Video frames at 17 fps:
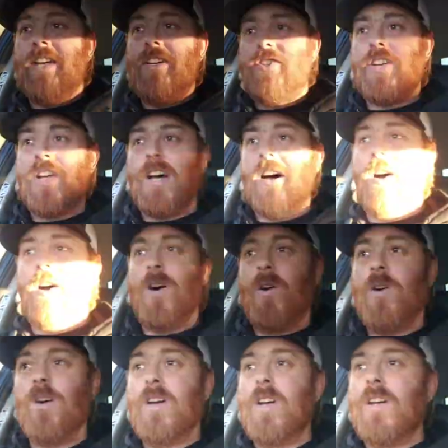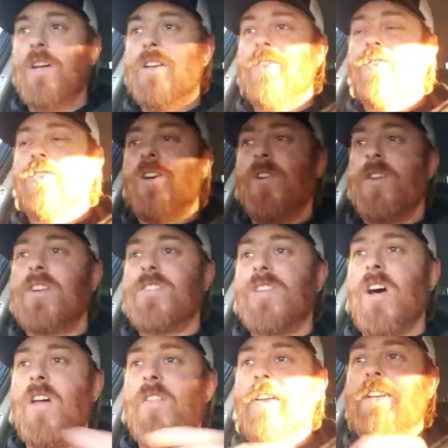show. So there's
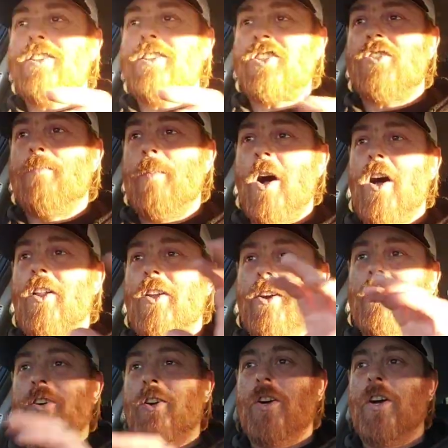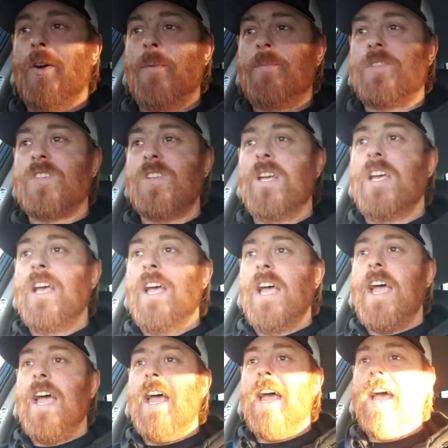all these smaller groups.
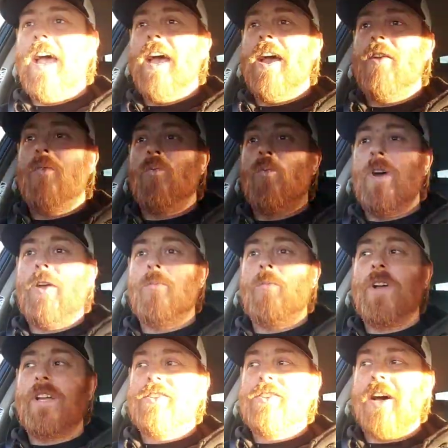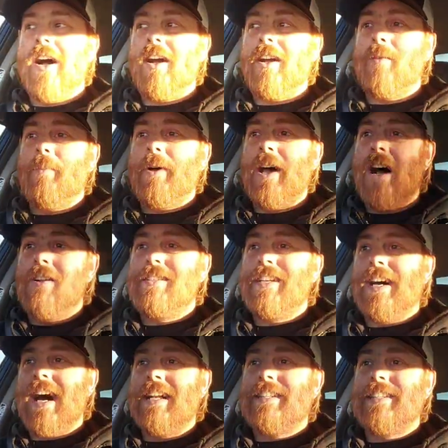And when we talk about
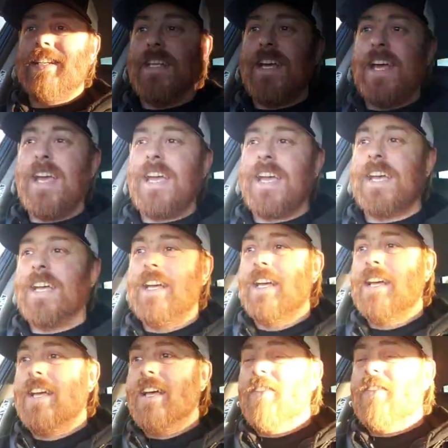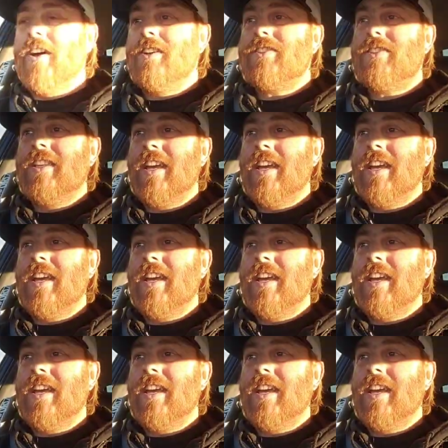Datsuning, there's the